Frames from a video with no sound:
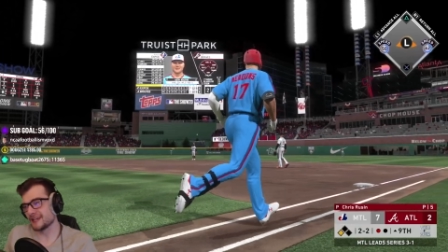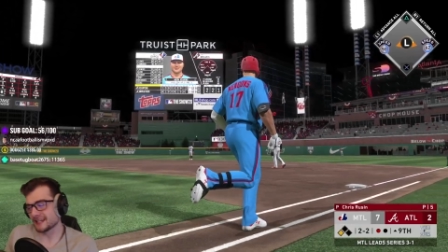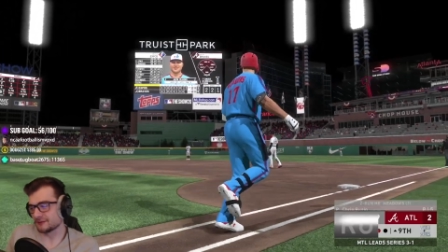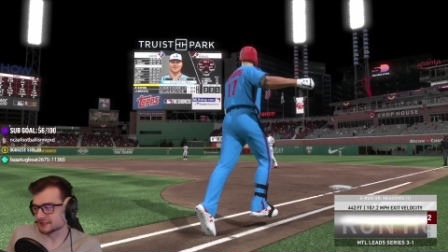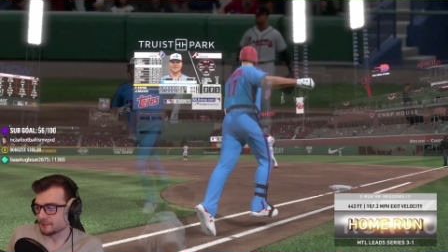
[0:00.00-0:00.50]

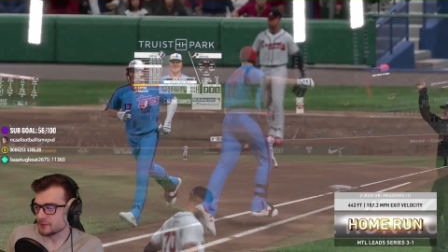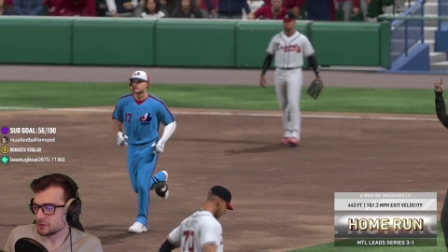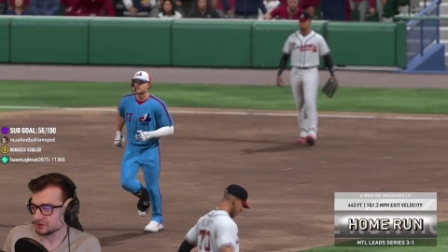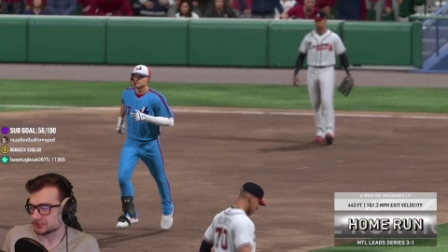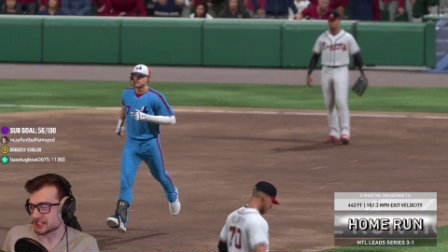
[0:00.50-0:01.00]
Man, that was a
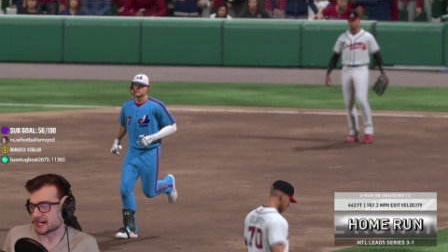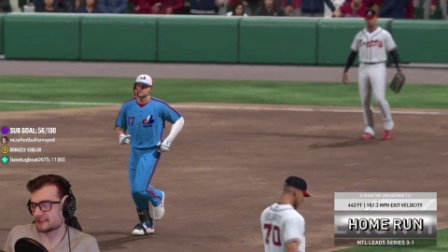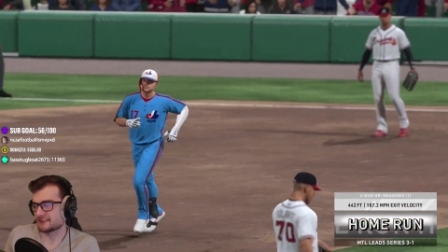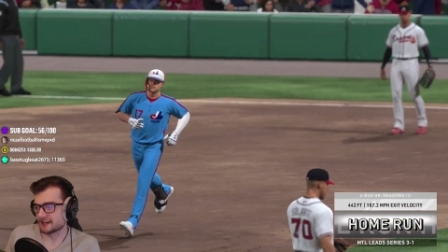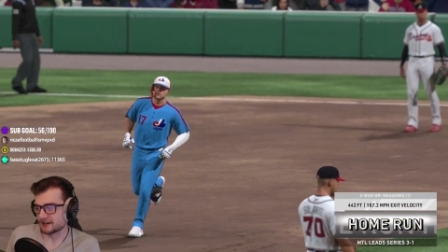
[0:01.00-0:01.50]

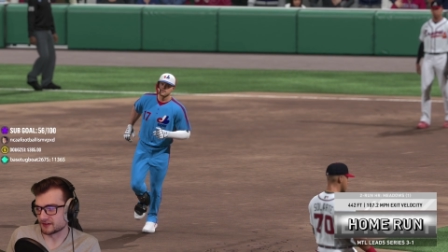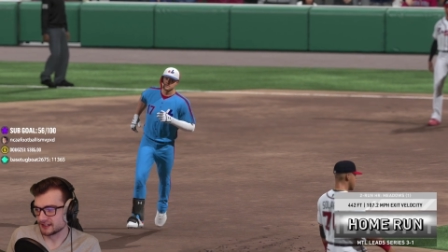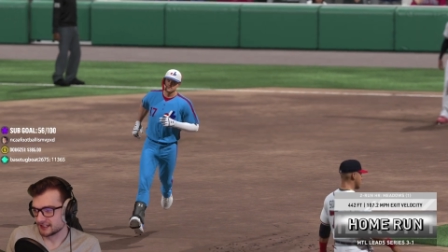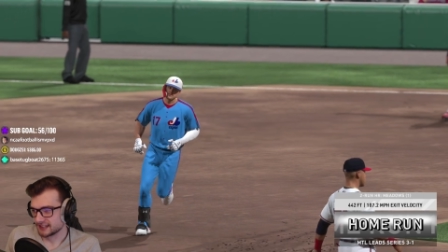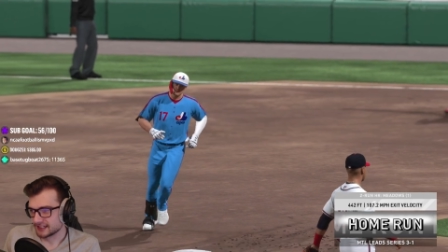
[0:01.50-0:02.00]
moonshot, though.
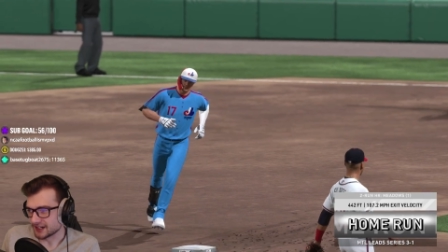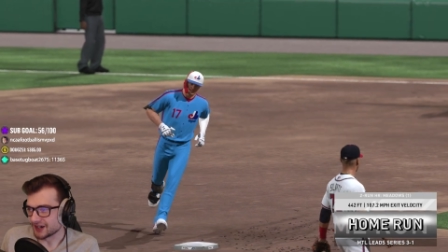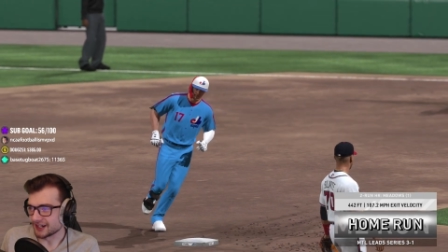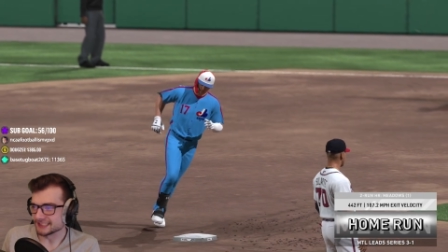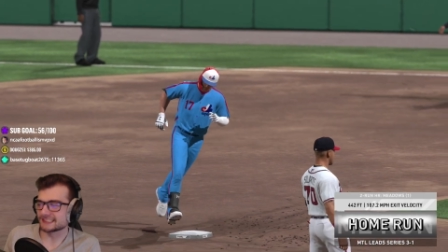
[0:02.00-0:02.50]

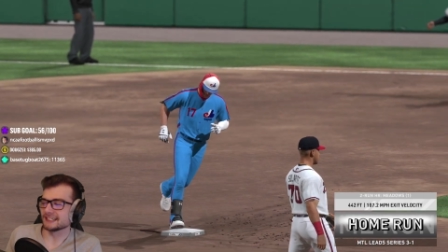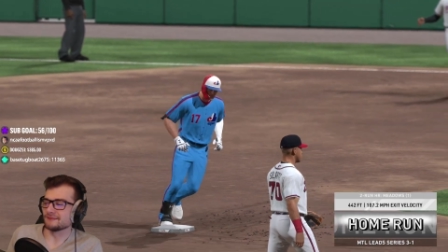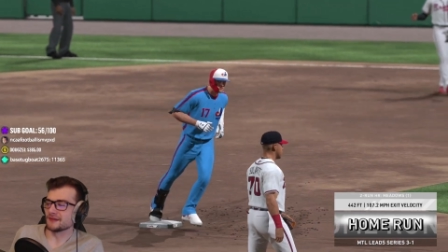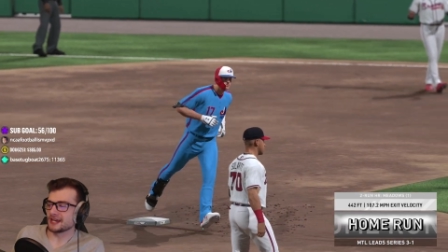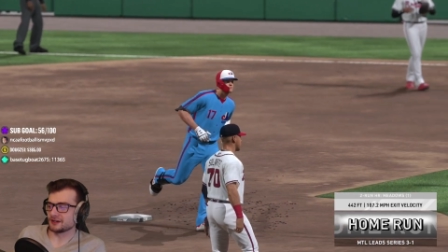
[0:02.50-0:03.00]

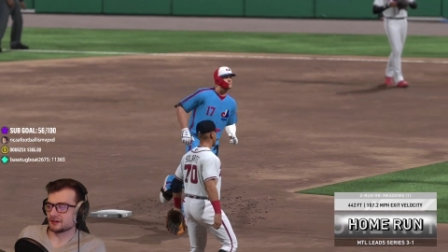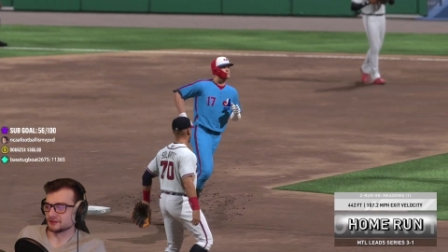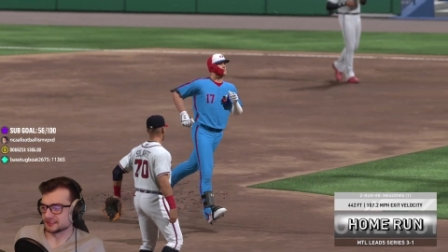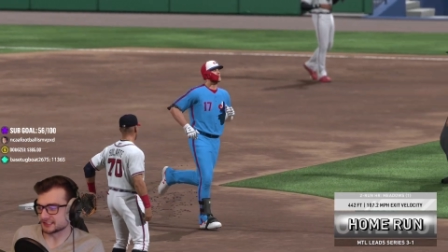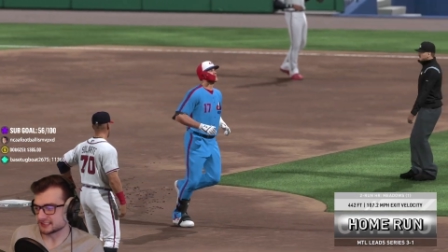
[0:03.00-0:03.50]
Austin
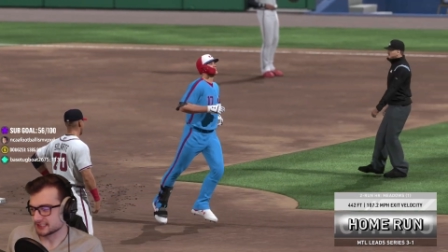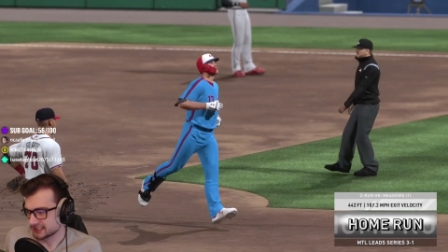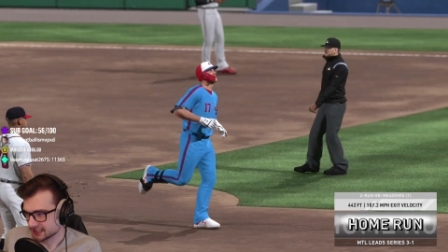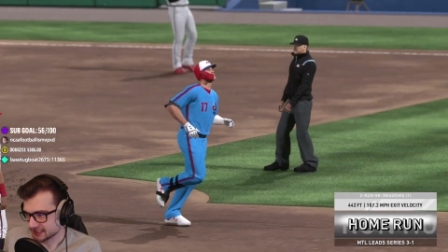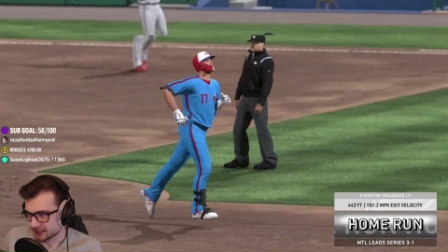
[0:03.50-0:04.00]
Meadows
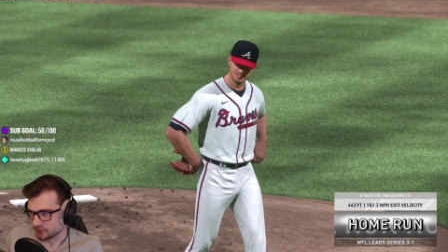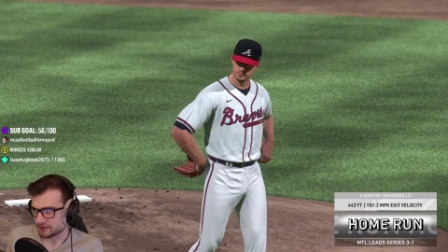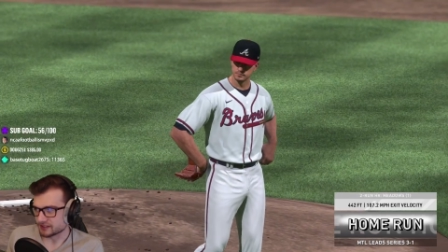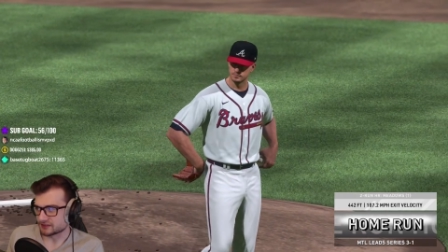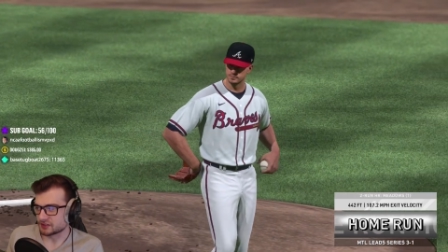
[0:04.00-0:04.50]

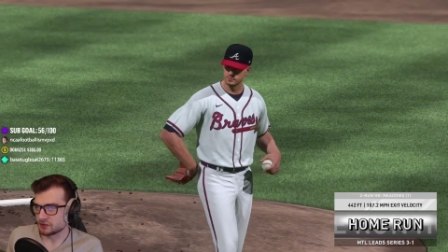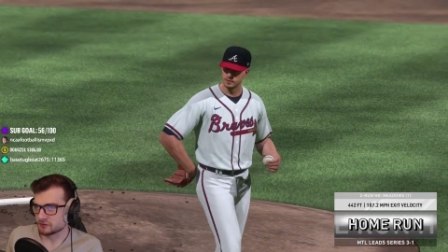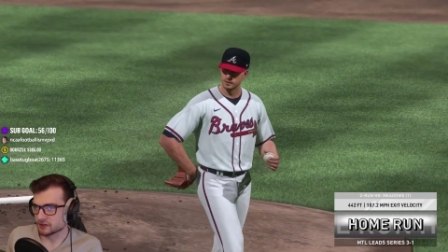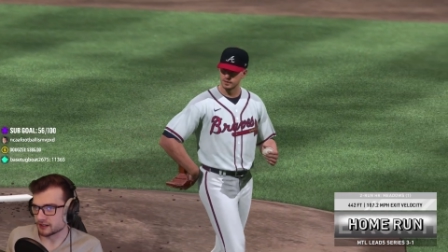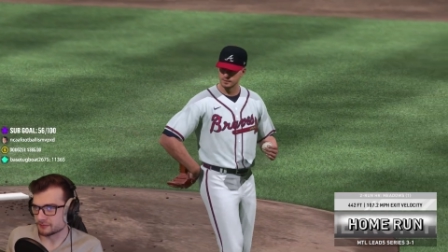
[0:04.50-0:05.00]
with a
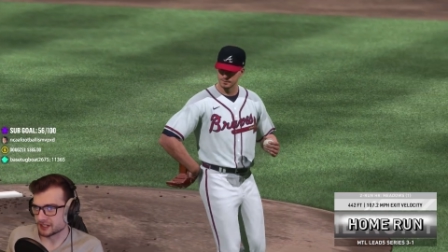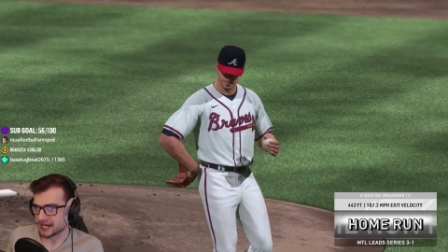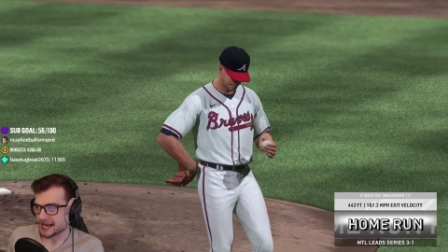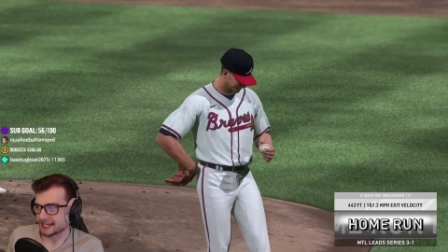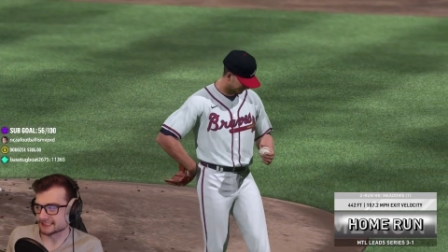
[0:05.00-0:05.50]
two run
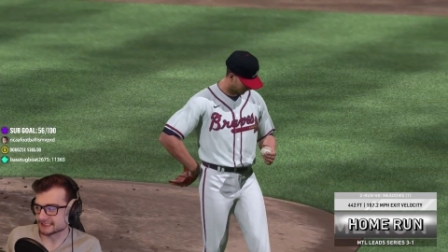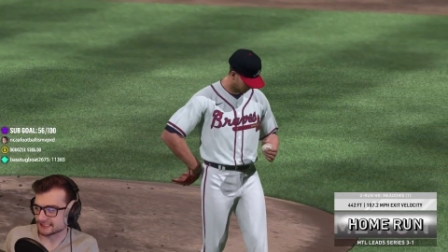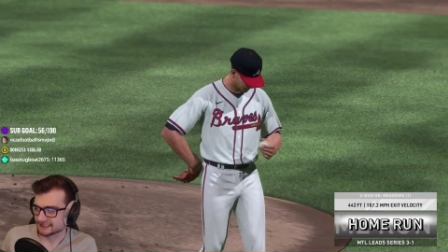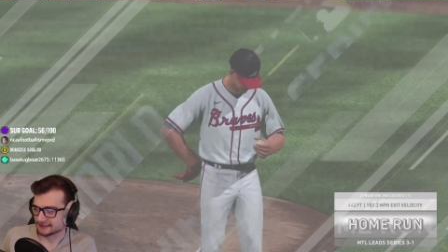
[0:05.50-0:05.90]
blast.